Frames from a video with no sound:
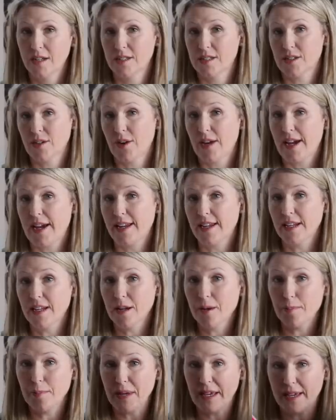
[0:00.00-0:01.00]
so I ended
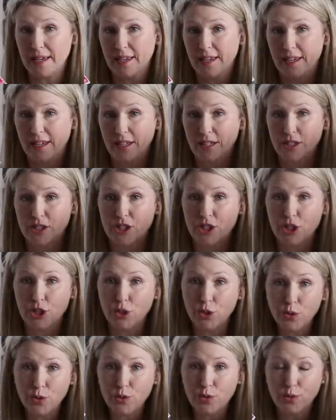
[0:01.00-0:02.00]
up picking
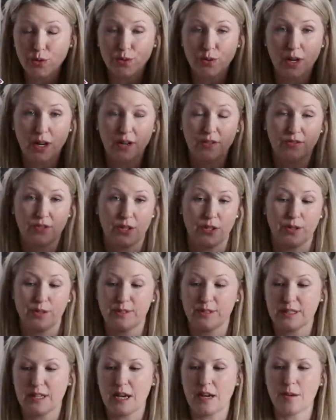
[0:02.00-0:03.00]
two of
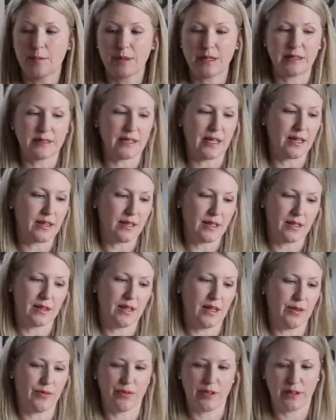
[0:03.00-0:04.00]
those up because I think
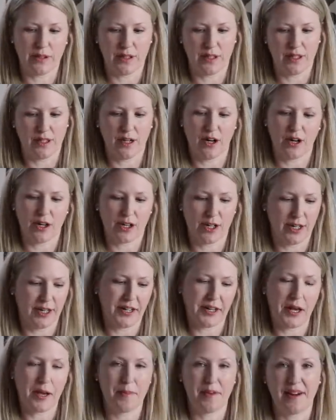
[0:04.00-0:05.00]
they really are going
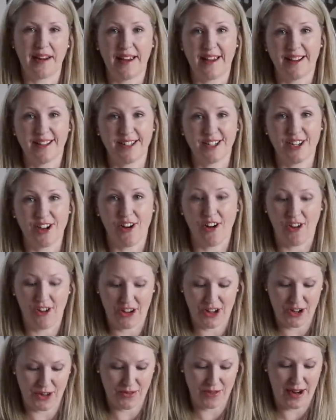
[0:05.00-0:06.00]
to come in handy all
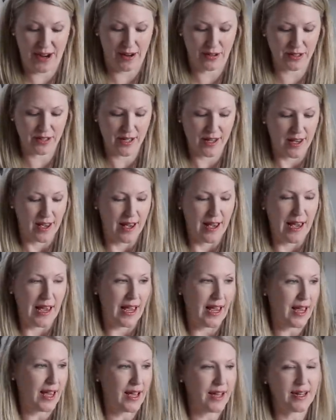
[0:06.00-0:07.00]
year round
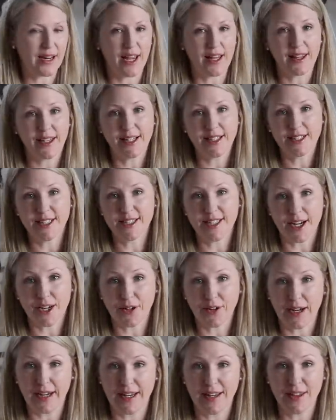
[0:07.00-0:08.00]
and I like to
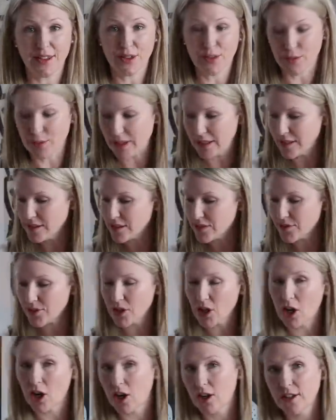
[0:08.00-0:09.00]
decorate in threes for
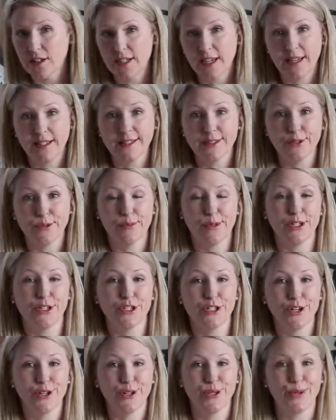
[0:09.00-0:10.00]
the holiday so I'm going
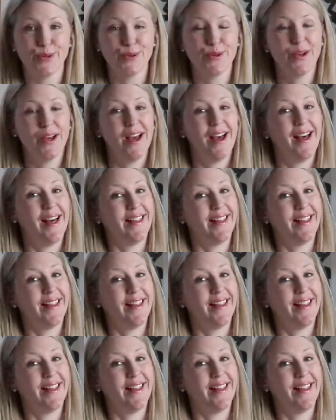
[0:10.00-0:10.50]
to show you